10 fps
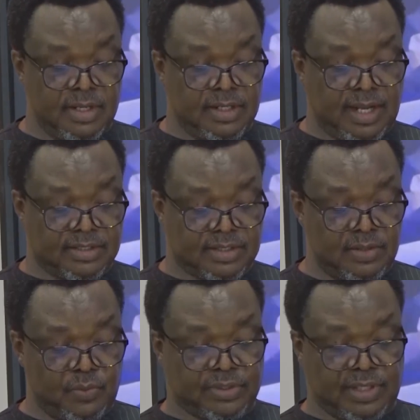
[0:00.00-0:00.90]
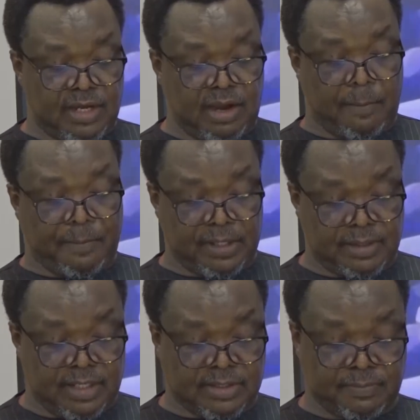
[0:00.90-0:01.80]
Lastly, we thank our
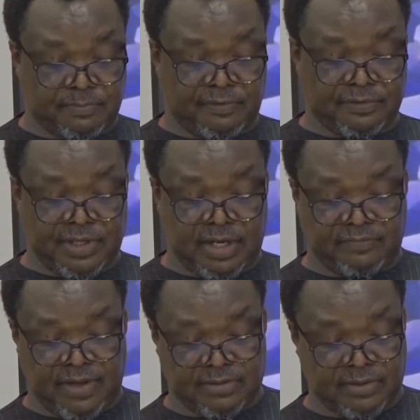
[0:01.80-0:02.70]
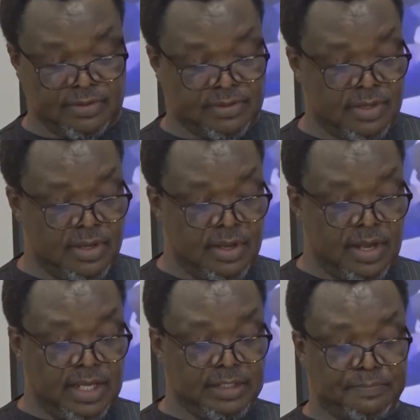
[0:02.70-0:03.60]
partners, professional advisors,
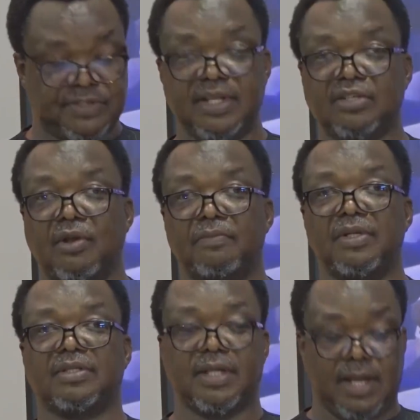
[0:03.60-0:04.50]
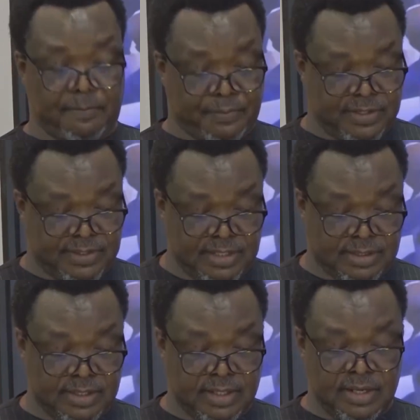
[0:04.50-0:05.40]
and the business community here
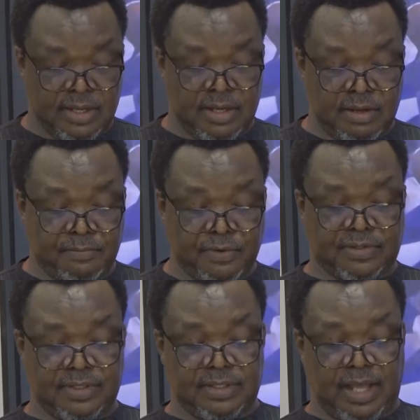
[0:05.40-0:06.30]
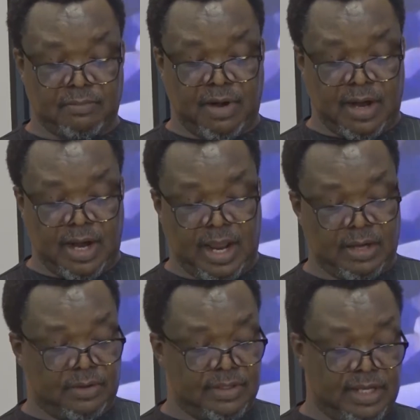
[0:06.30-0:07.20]
present, both in Agbara
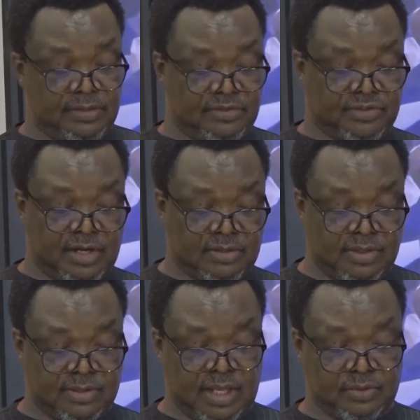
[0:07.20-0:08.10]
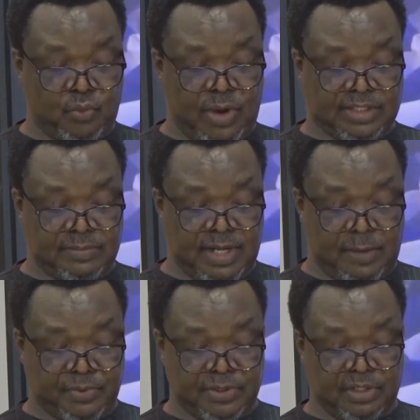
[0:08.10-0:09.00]
and other industrial clusters where similar
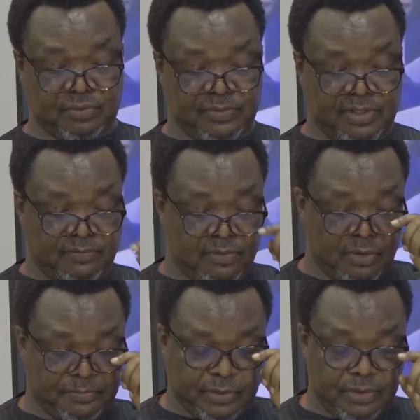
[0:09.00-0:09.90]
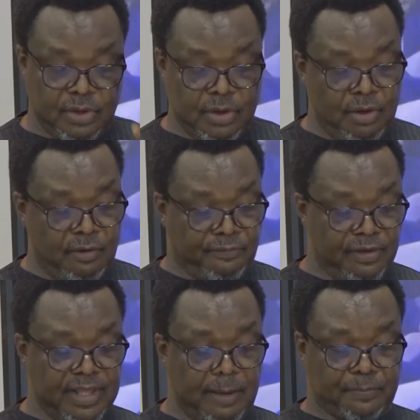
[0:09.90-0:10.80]
projects will be developed, for
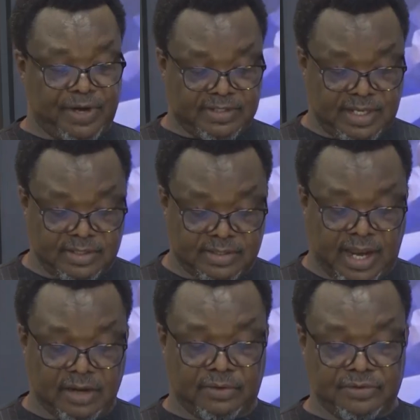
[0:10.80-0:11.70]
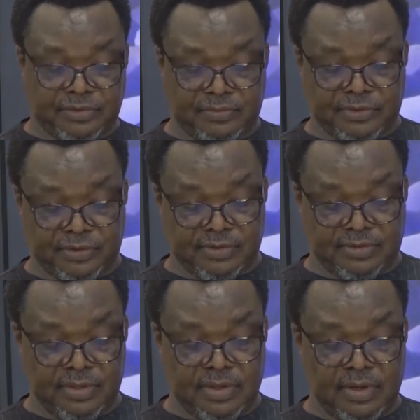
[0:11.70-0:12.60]
their presence and contributions.